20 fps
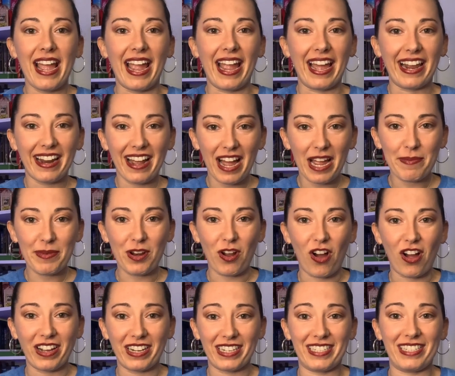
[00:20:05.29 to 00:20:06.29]
Anaheim in
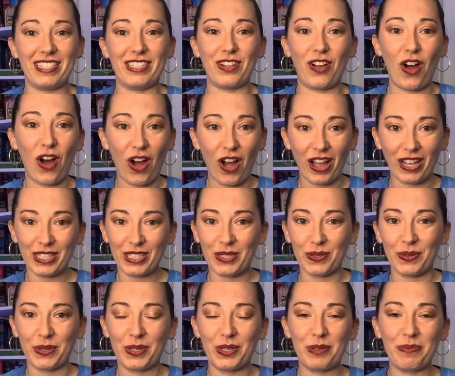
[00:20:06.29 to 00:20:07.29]
August is hot,
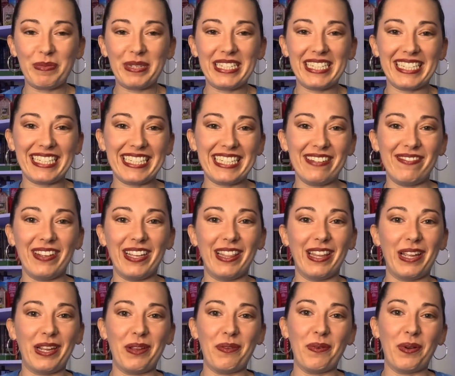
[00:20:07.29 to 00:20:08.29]
so it could be deceiving
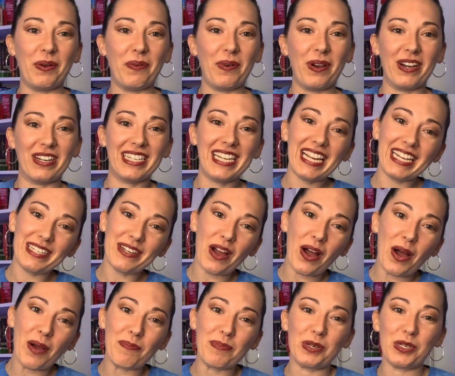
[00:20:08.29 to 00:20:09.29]
that you want to wear a tank
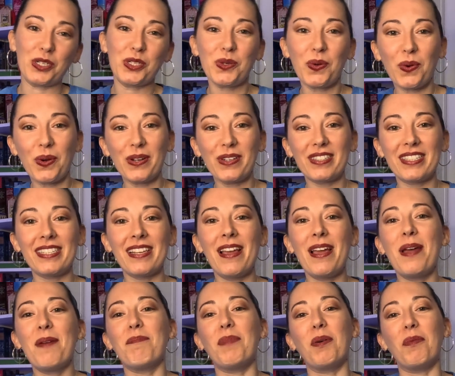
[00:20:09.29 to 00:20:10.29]
top and shorts,
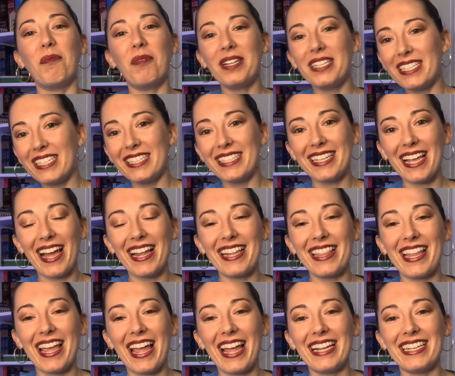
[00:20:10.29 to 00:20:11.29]
but once inside
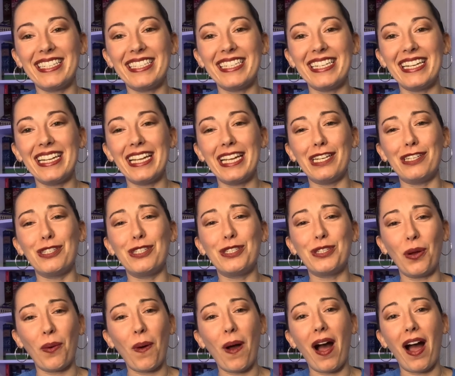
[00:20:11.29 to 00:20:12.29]
in the AC, it is
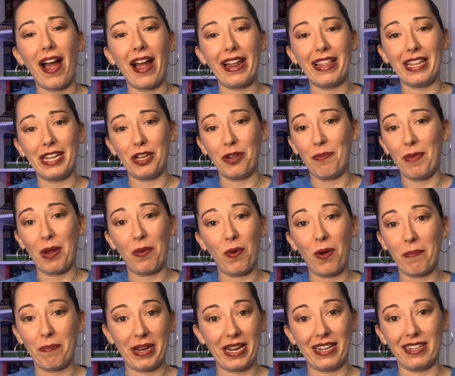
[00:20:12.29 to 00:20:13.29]
so high that you may
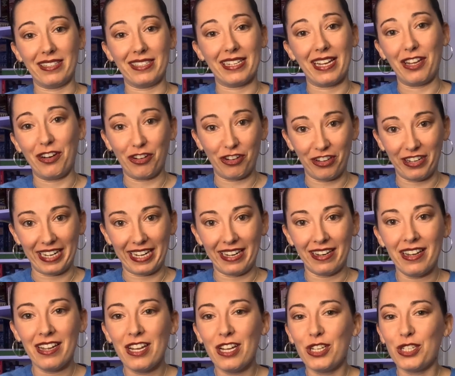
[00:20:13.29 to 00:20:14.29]
want pants and a hoodie.
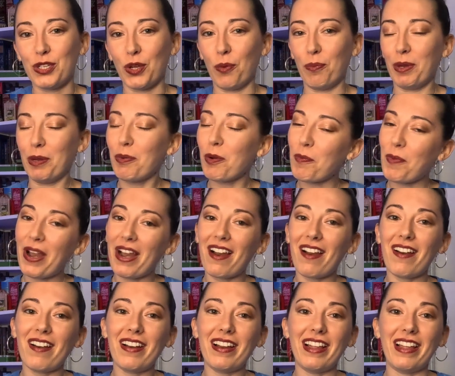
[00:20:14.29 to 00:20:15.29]
So be
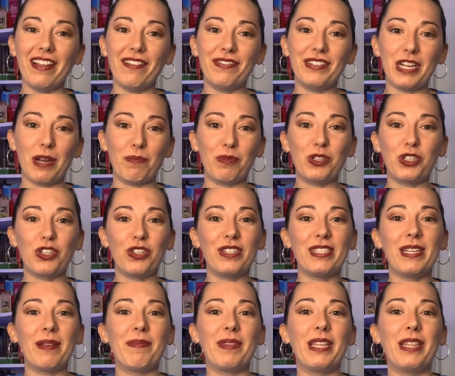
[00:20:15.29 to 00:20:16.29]
prepared if temperature is
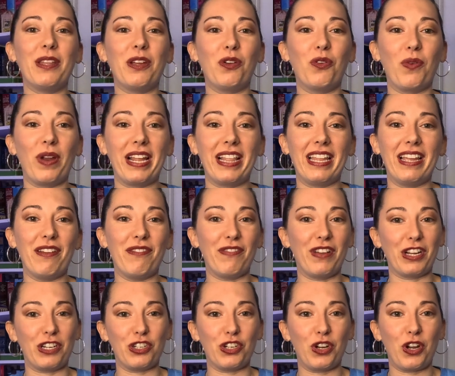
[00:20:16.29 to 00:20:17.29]
something that greatly
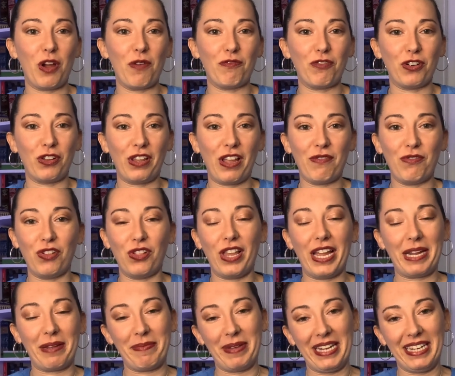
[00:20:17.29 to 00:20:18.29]
affects your comfort level
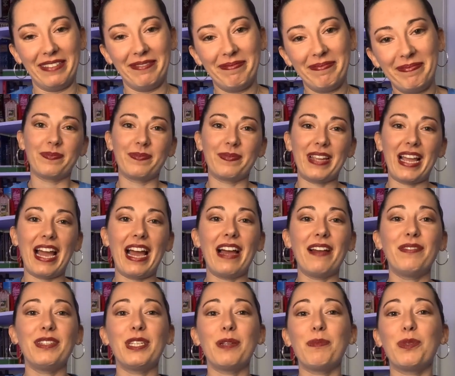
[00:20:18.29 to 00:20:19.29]
like me.
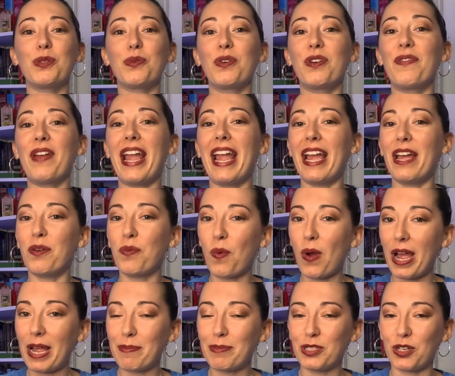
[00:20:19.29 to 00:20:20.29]
Have some sort of hand
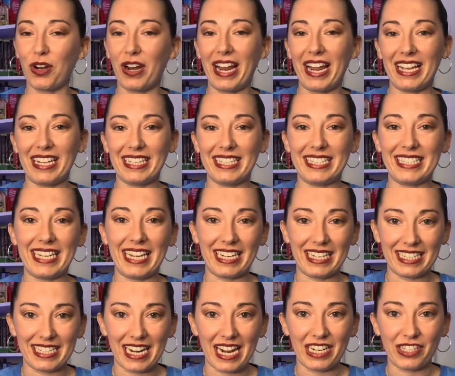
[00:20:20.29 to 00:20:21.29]
wipes or hand
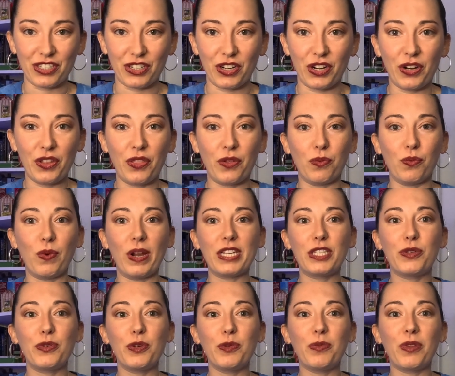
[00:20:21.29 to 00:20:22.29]
sanitizer. The
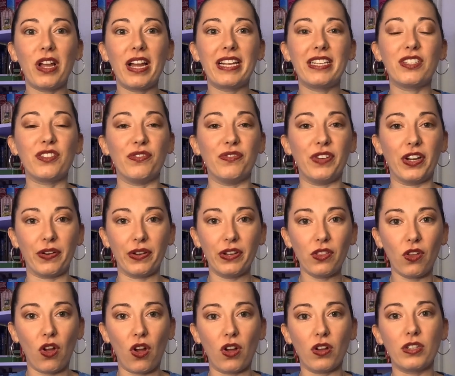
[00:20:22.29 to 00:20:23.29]
restroom lines are very
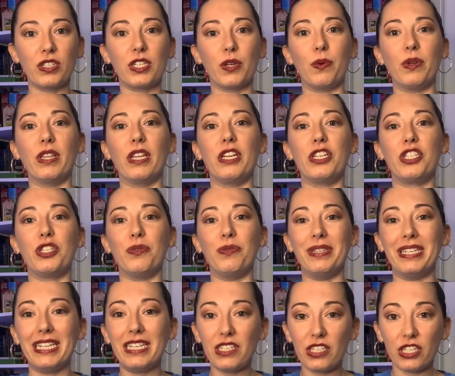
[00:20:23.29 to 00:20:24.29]
long, so unless you
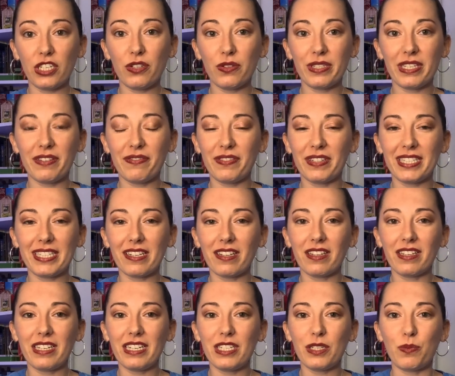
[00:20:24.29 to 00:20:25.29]
need to use the
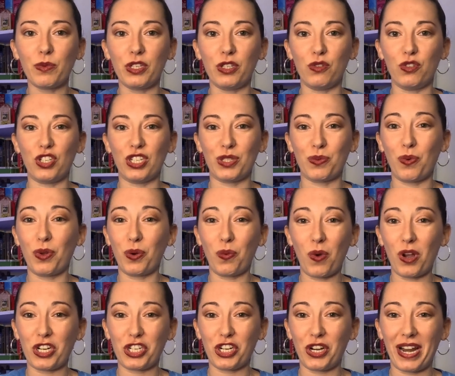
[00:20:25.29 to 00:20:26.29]
facilities when you just want to
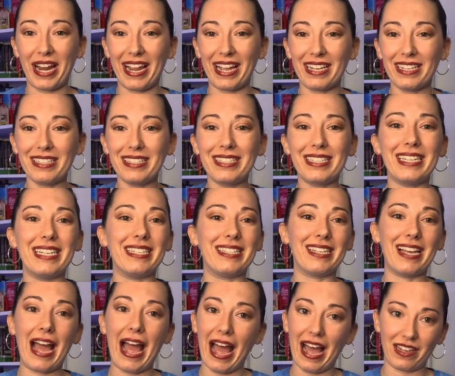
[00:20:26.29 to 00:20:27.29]
wash your hands, it's
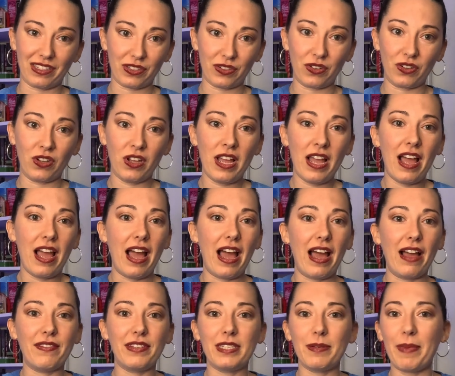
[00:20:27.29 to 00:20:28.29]
a hassle.
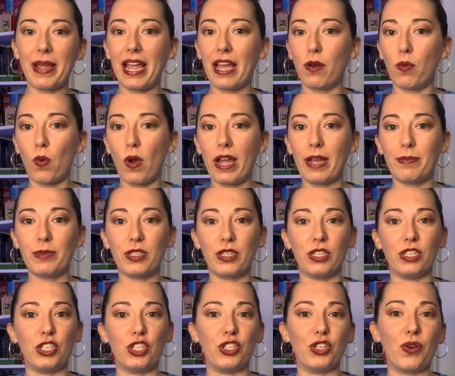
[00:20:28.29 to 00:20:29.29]
Have some hand wipes so
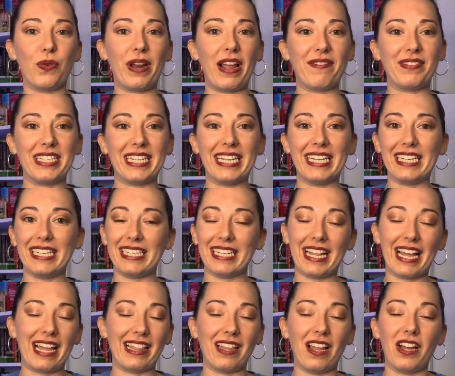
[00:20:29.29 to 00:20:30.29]
that you don't have to get into
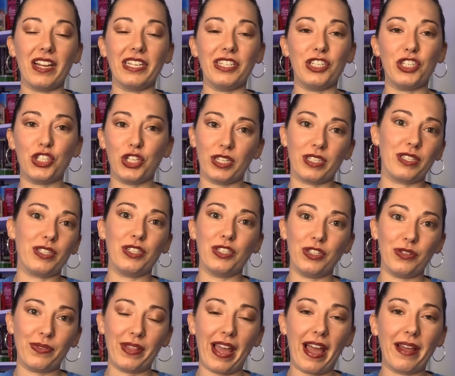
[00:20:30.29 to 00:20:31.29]
that line just to
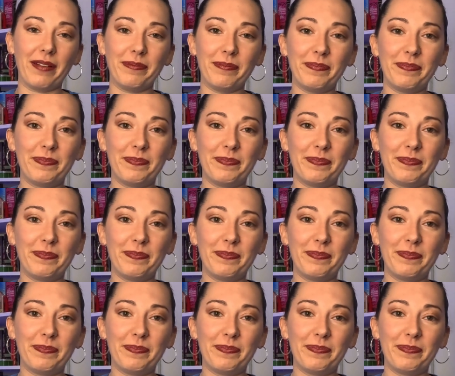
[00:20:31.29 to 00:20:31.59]
do that.